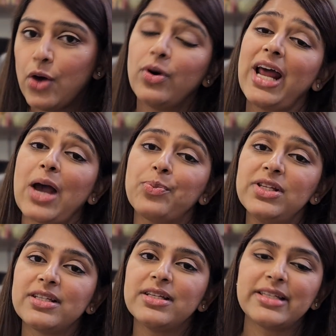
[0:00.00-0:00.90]
what
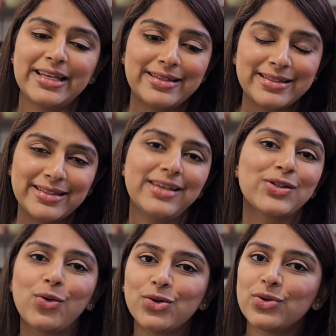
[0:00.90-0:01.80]
happens is it
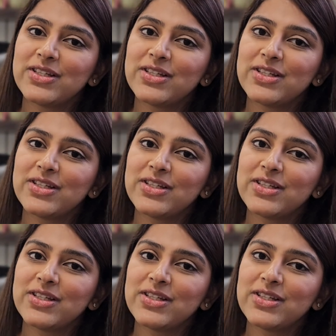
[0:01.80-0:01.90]
sticks onto the